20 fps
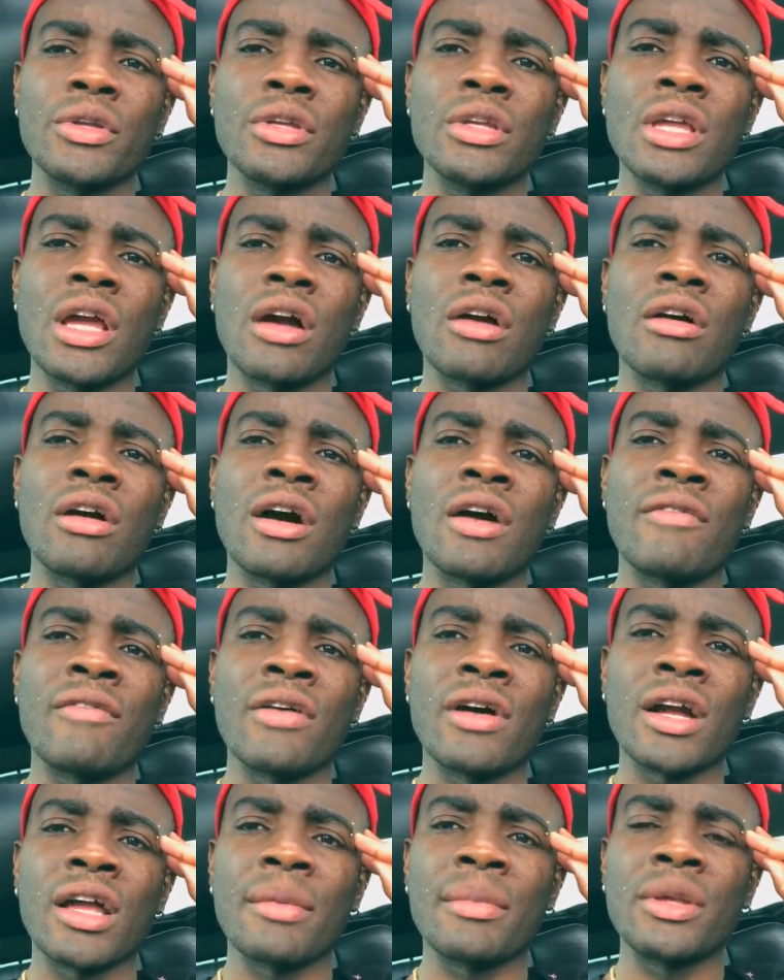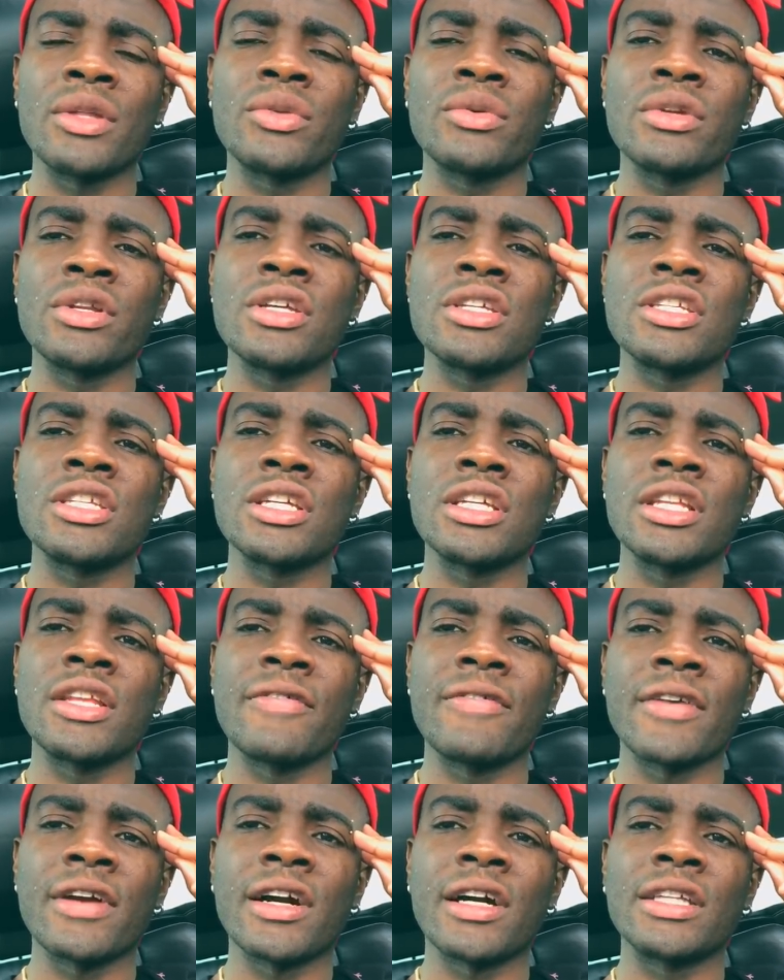you're going to have argument with a
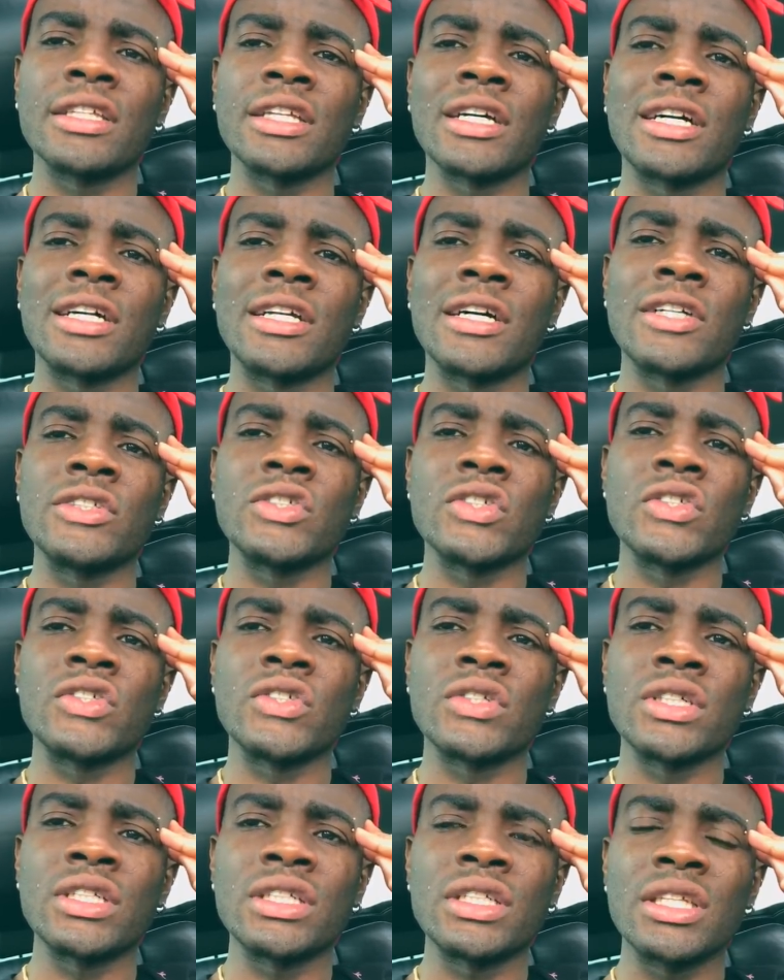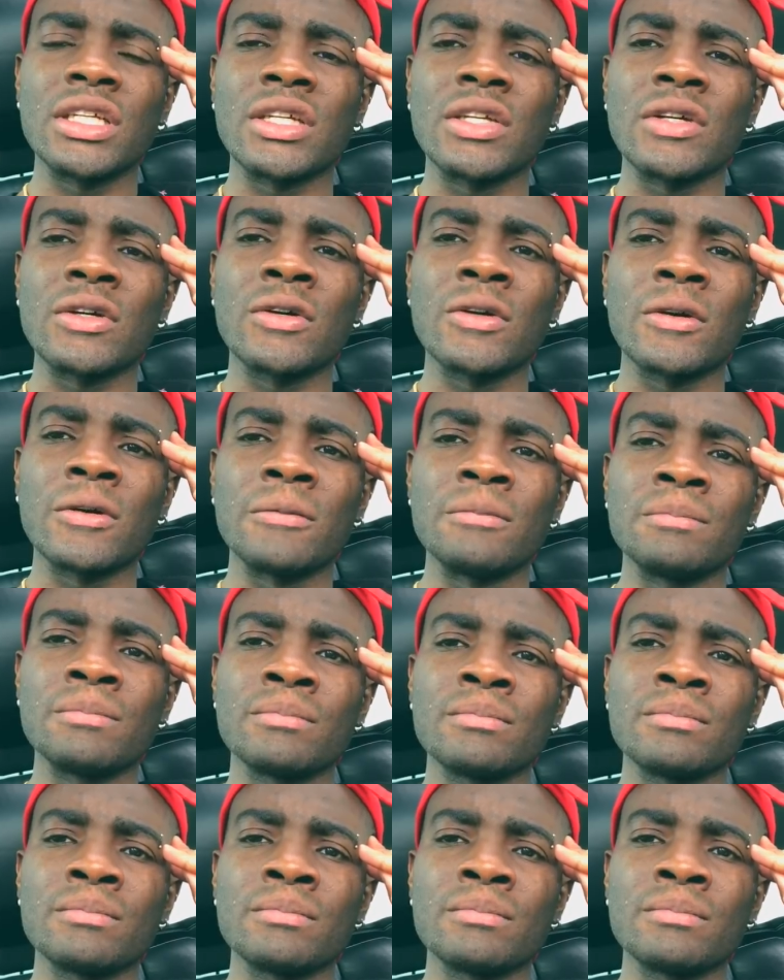significant other just so the thing go.